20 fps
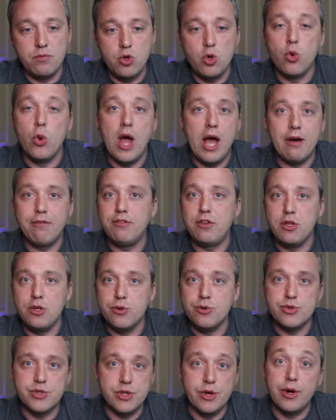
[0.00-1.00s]
you have to
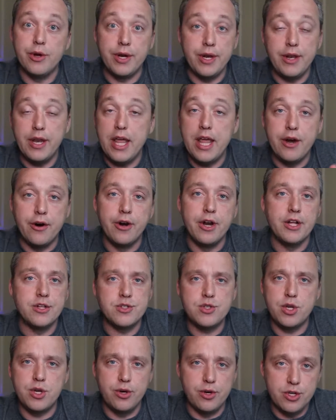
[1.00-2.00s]
use the
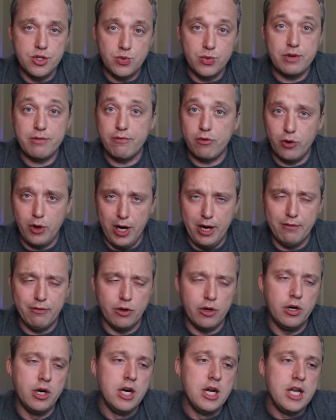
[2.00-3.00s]
Internet Security Suite
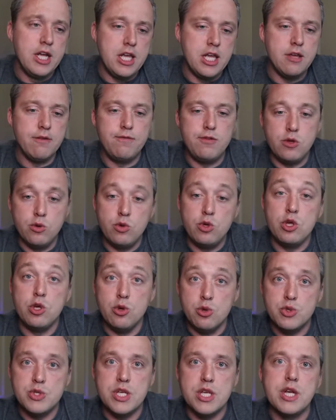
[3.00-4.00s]
forever if you
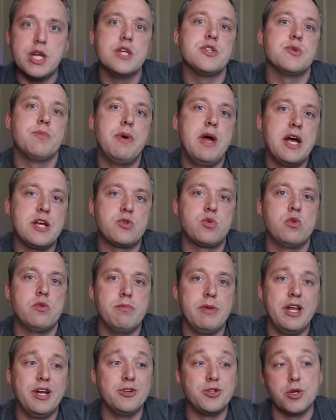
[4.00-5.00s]
use it as a password
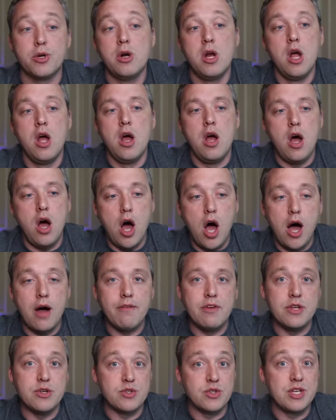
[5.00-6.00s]
manager.
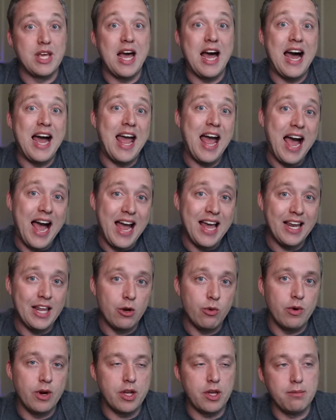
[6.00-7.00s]
Obviously, I highly
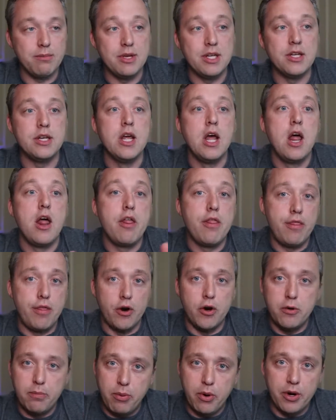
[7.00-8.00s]
recommend
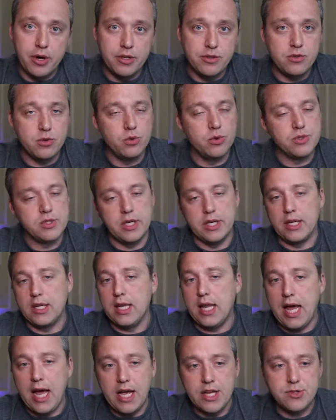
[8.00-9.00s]
third-party tools like
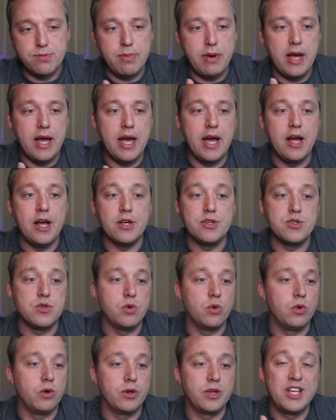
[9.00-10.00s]
LastPass
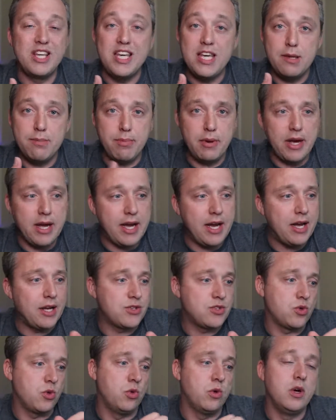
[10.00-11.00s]
or
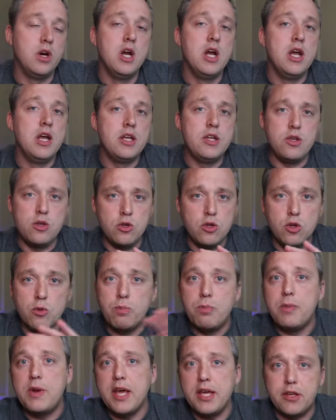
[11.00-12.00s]
KeyPass, or you
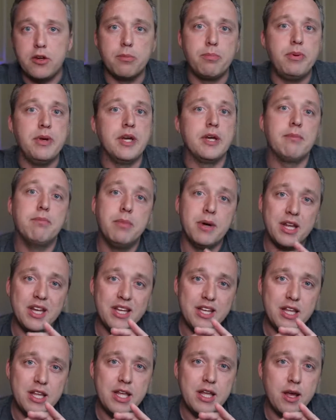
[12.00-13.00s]
take your pick, but
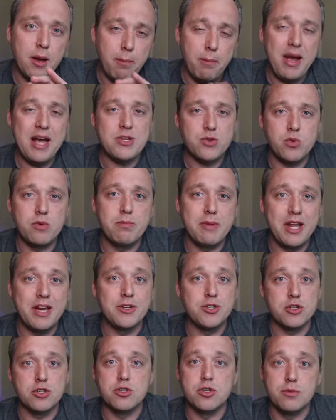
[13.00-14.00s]
a password
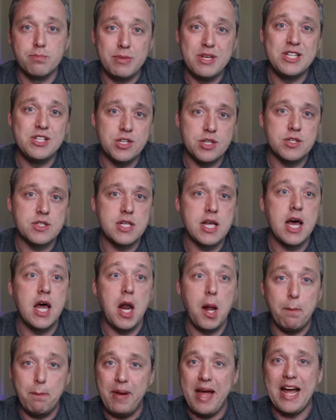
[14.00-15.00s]
manager should be just that,
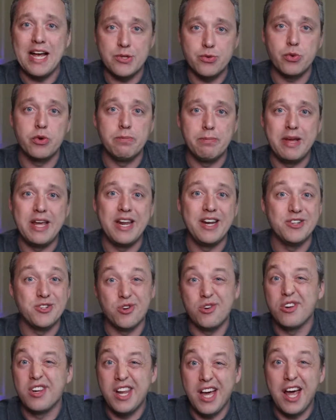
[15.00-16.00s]
a password
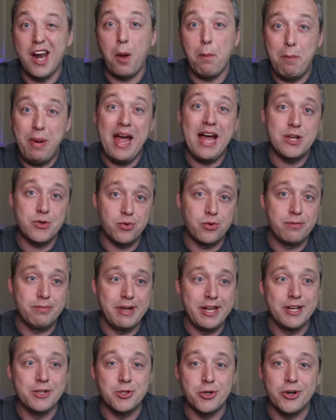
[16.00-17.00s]
manager, not a password
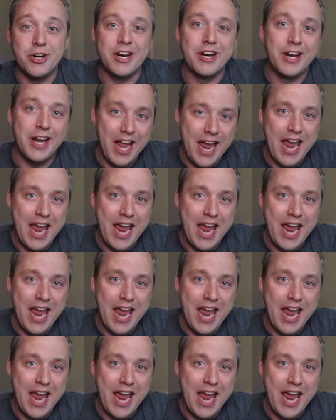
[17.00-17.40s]
manager and an